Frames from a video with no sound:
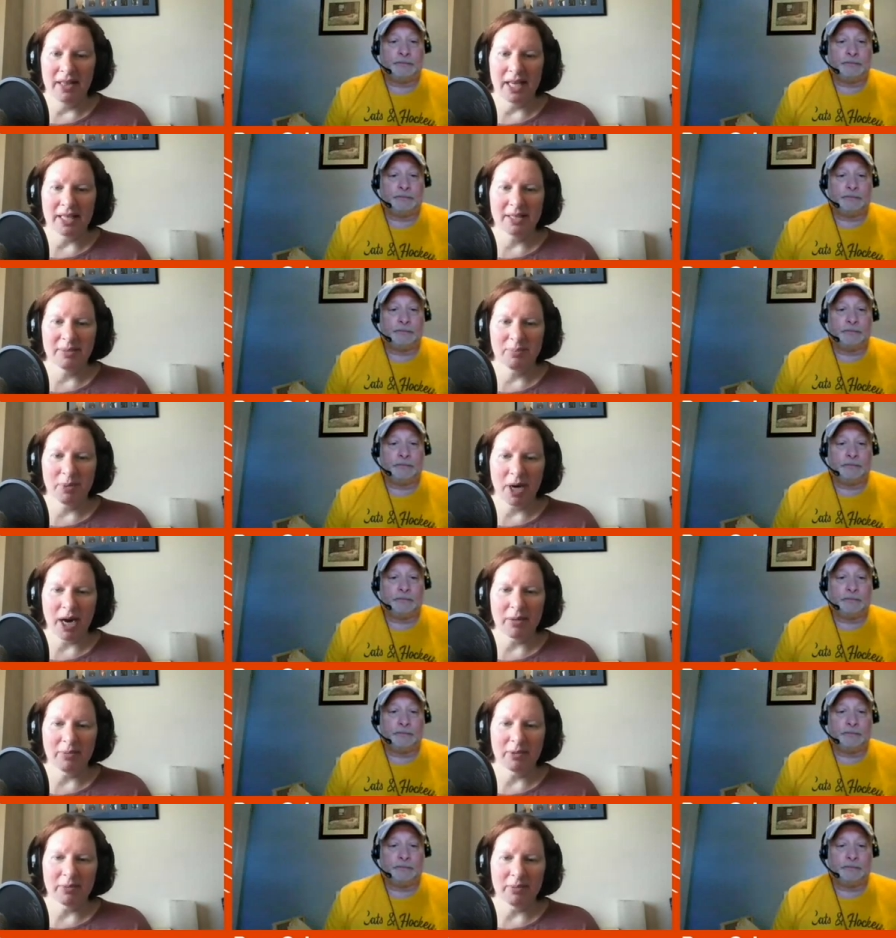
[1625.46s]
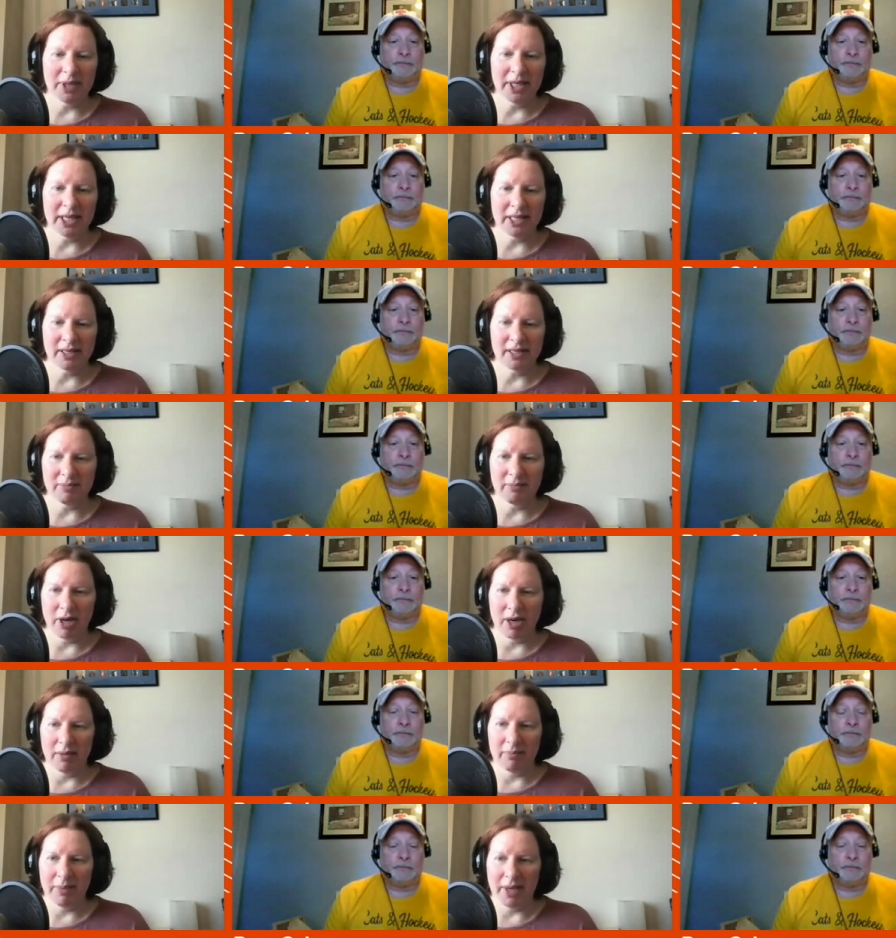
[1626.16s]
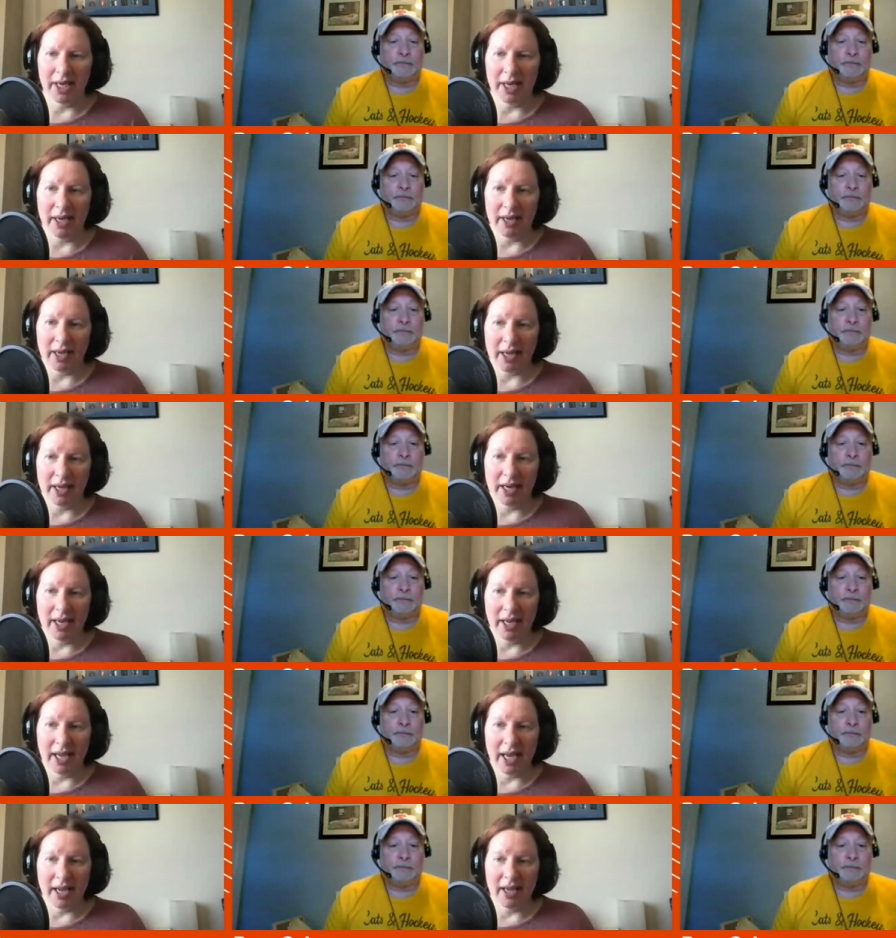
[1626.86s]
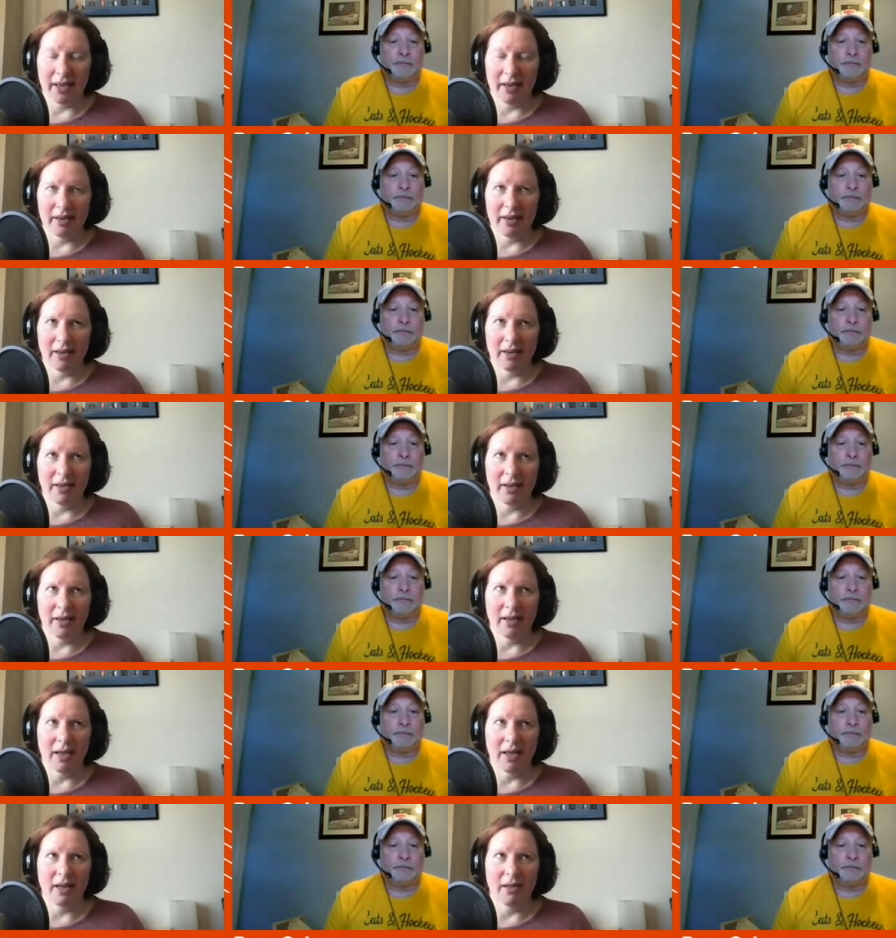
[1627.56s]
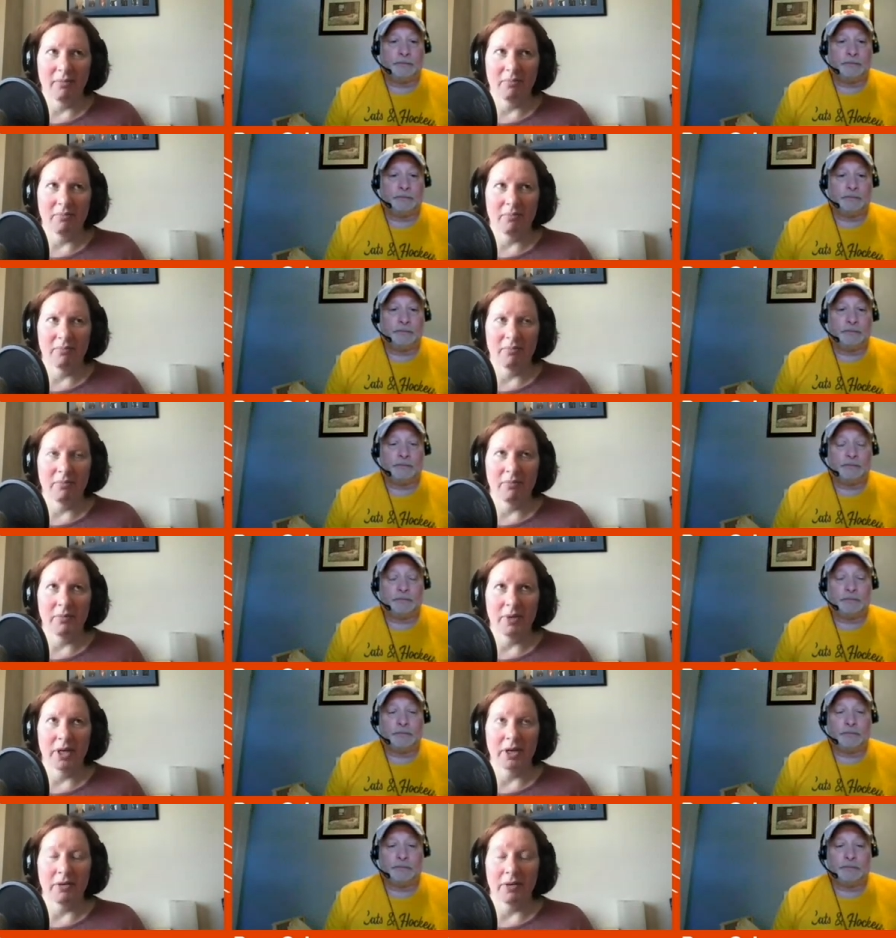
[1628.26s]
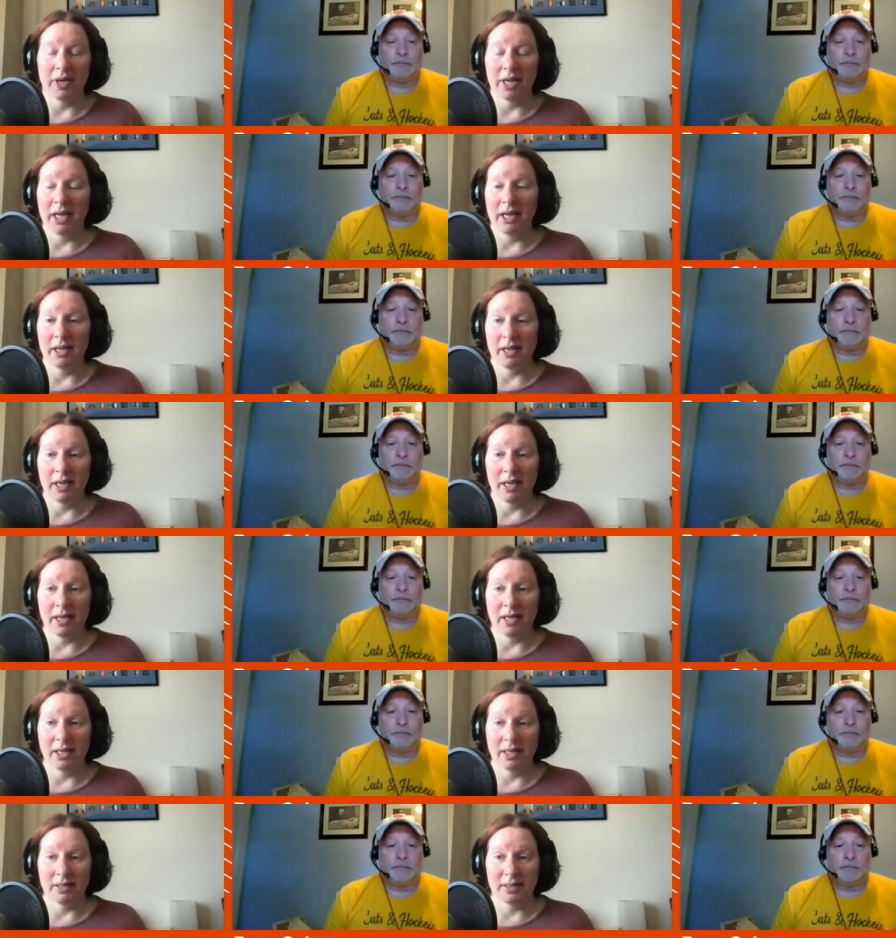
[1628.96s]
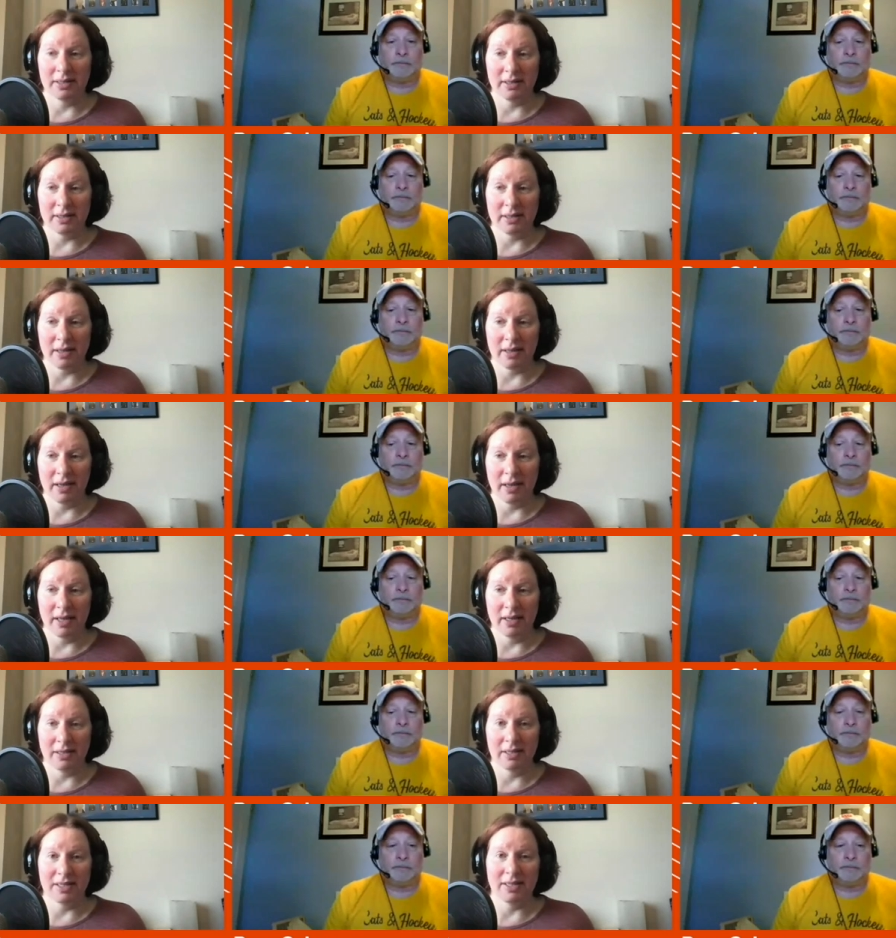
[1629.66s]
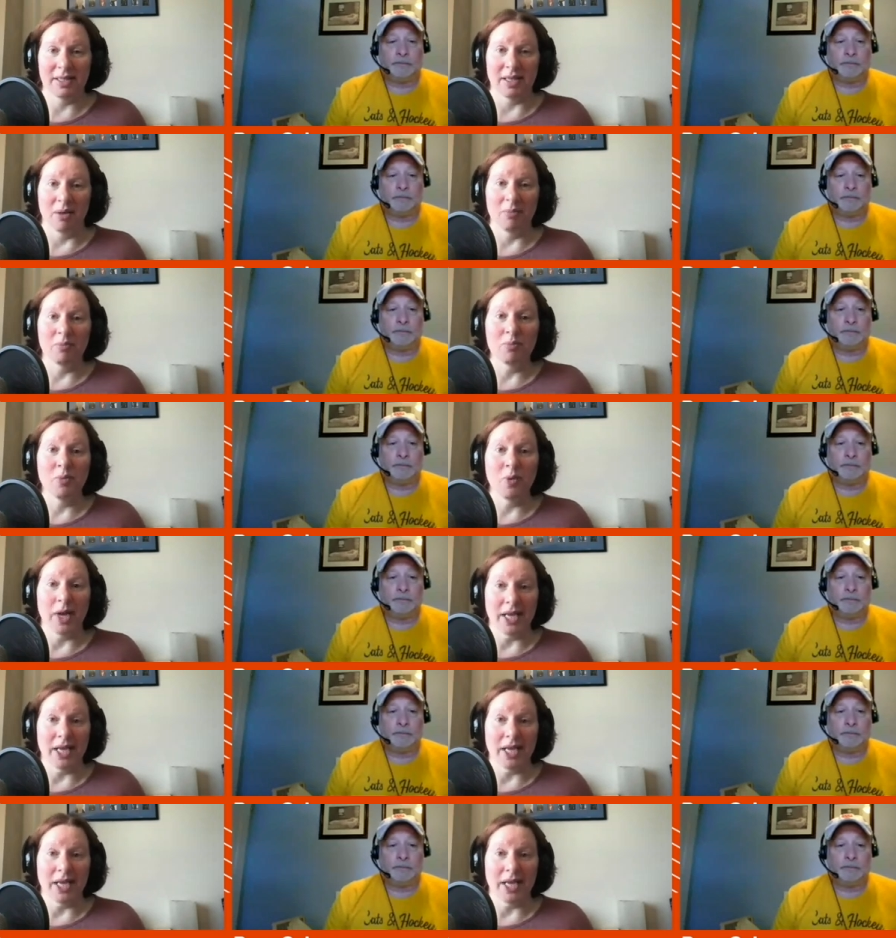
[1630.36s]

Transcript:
Speaker 1: that's probably a smart pick. And again, um, you know, it, it is in some